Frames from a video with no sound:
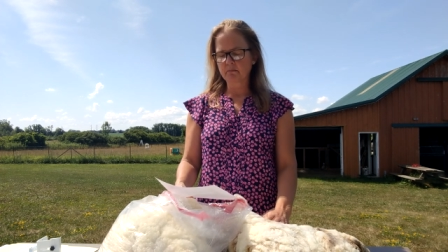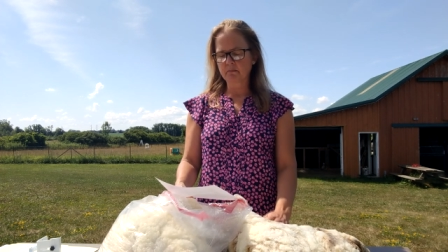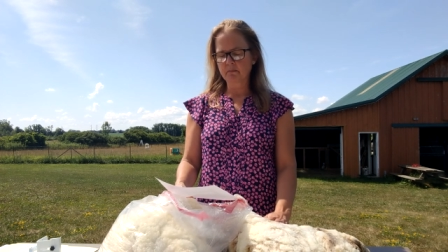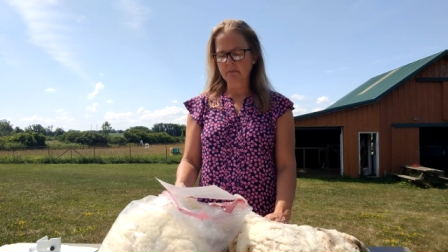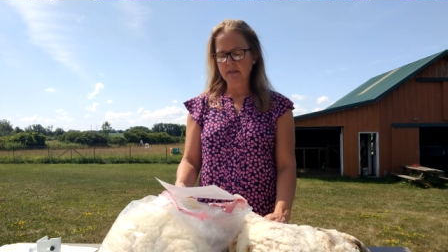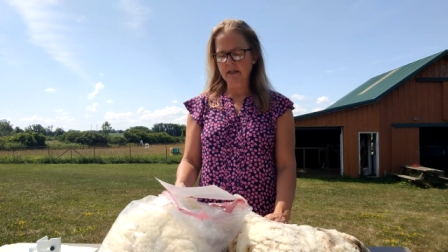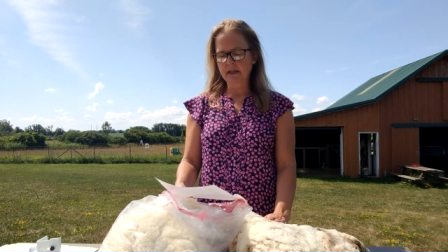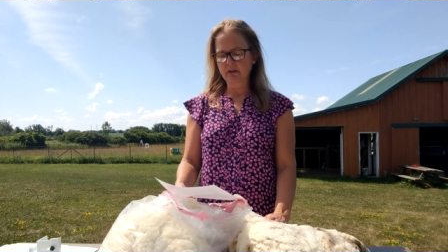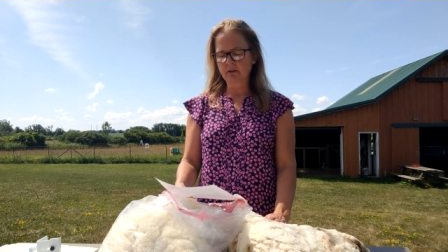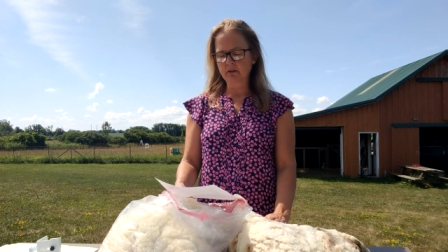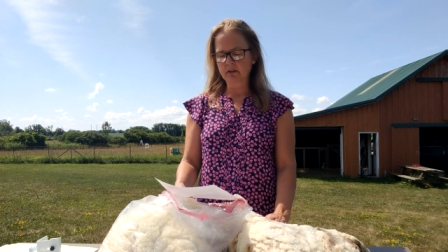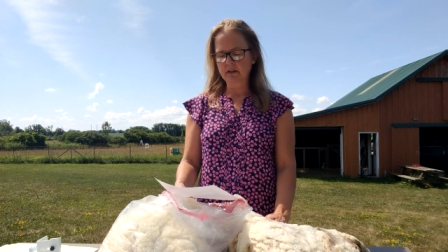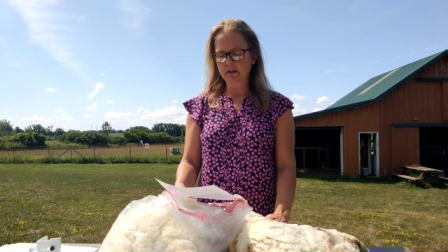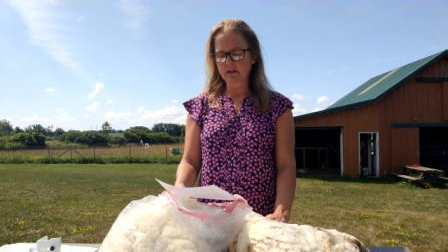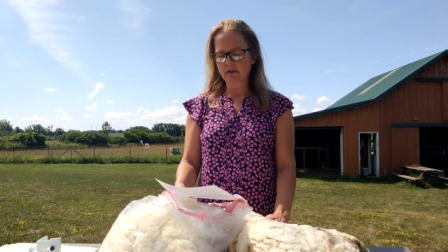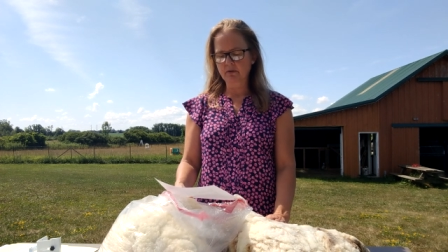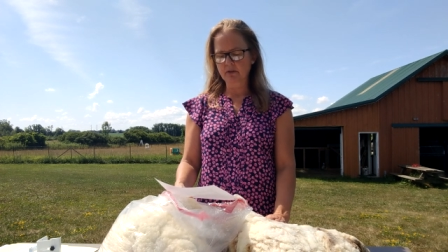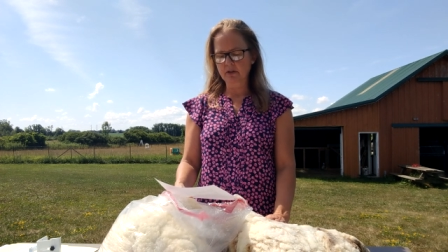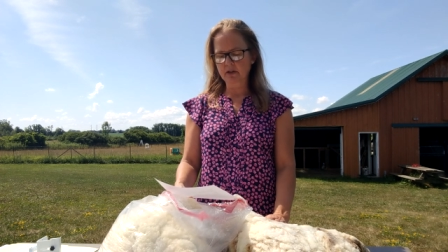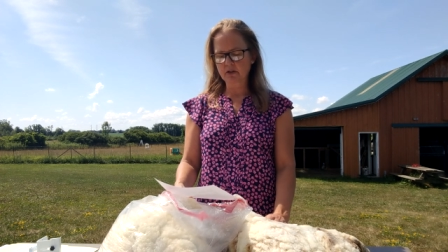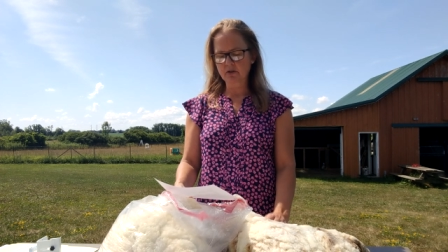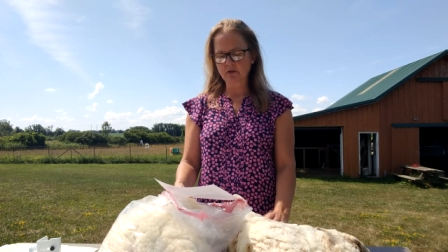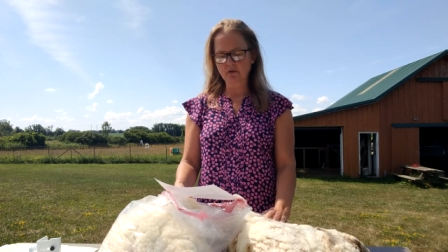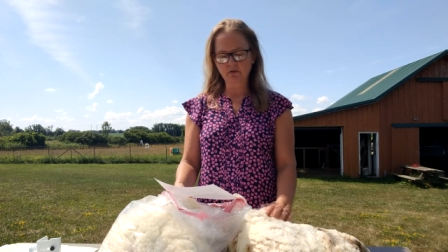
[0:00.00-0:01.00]
micron
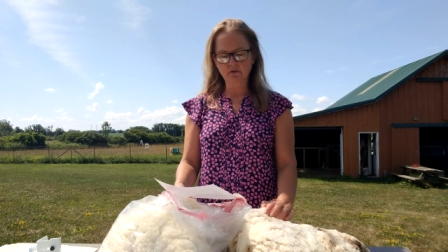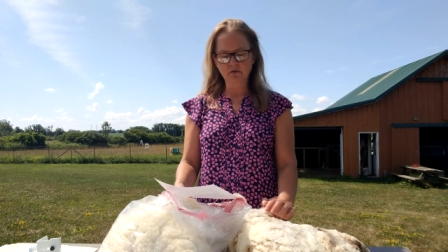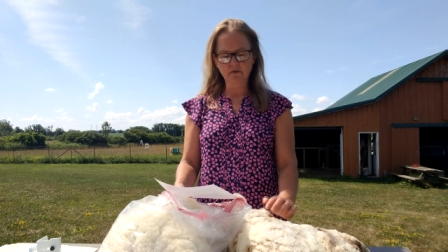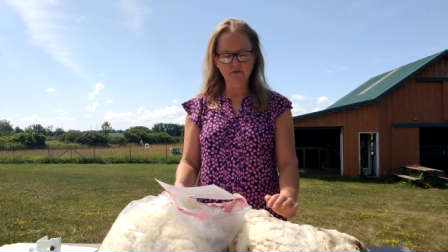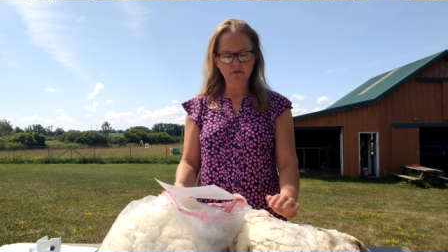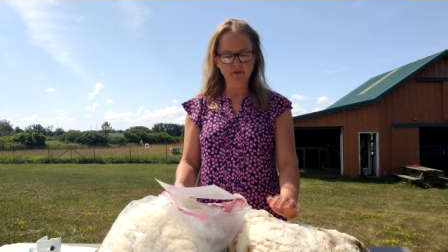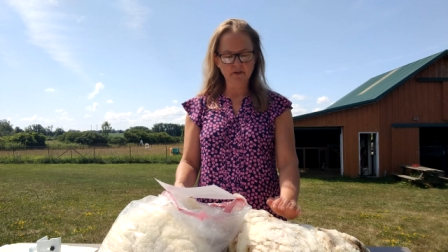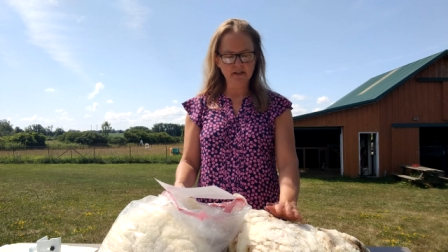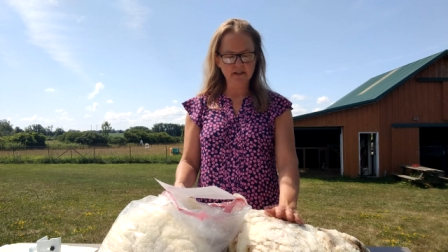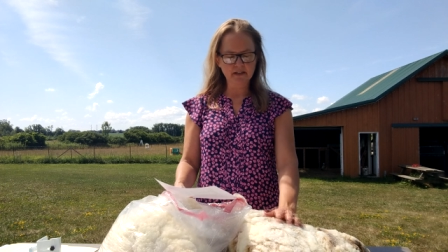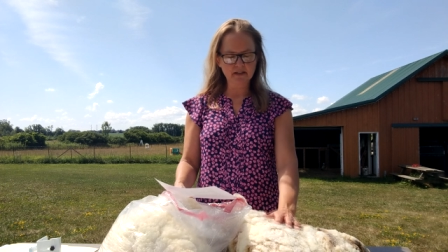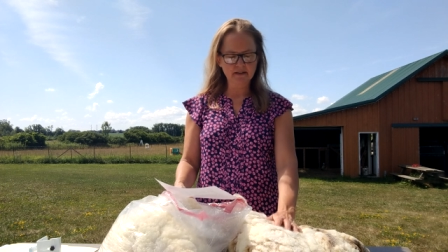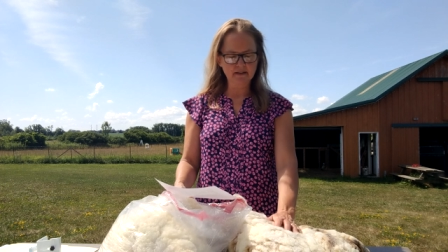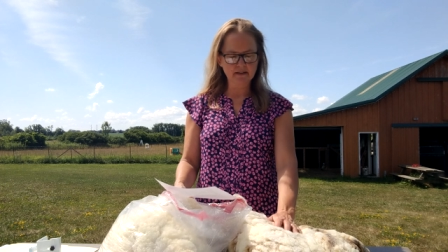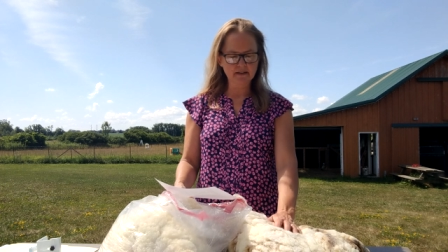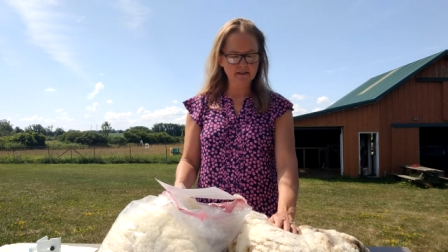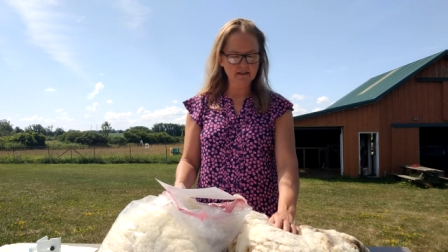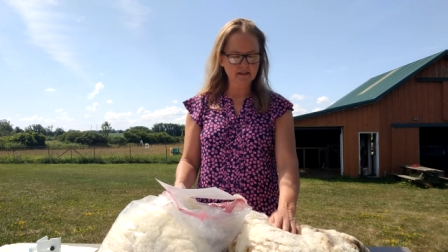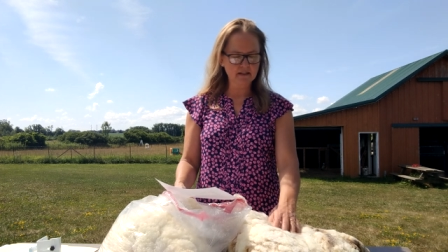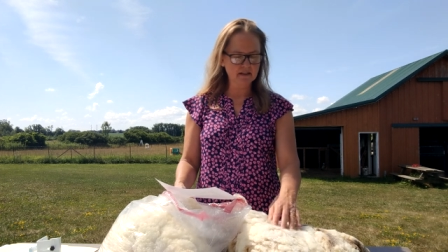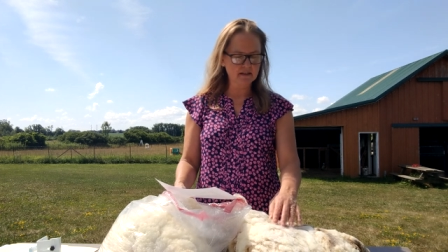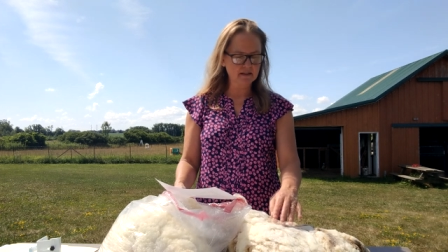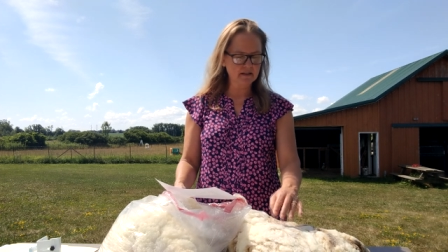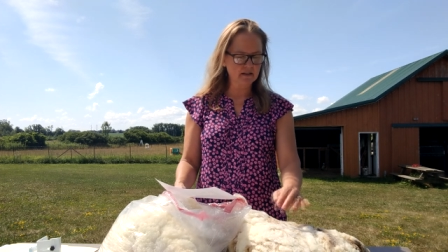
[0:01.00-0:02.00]
threshold for next to
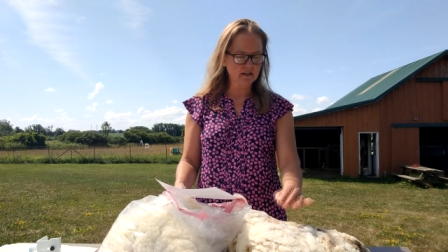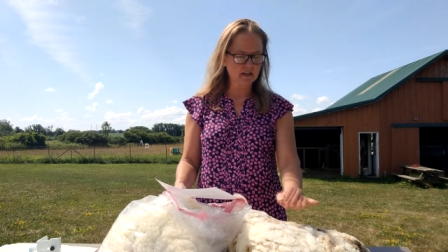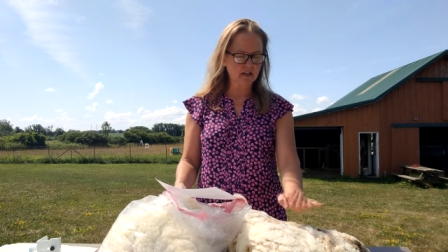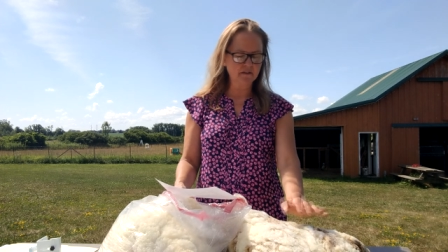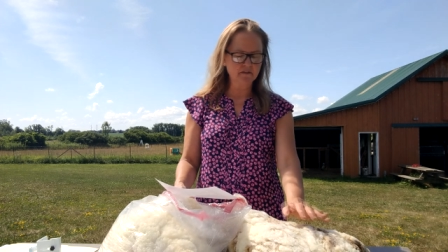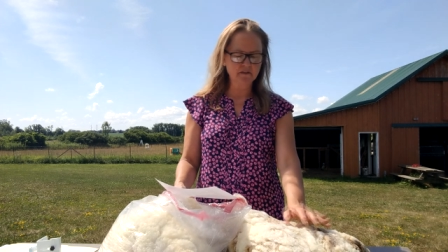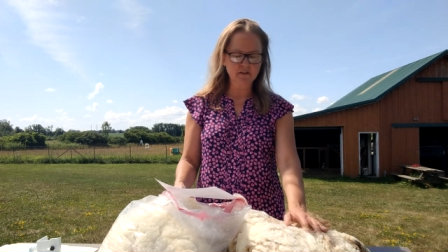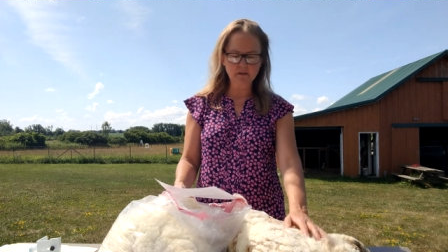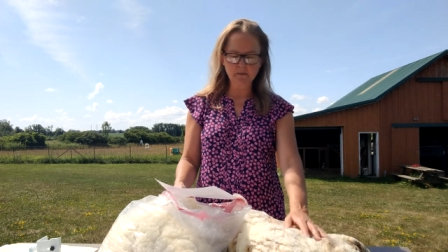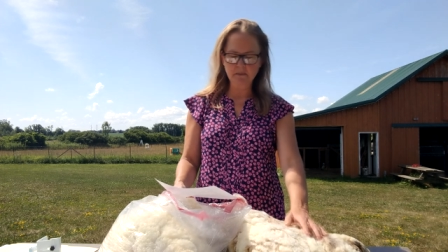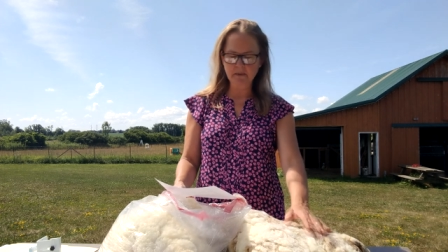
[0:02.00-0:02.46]
skin softness,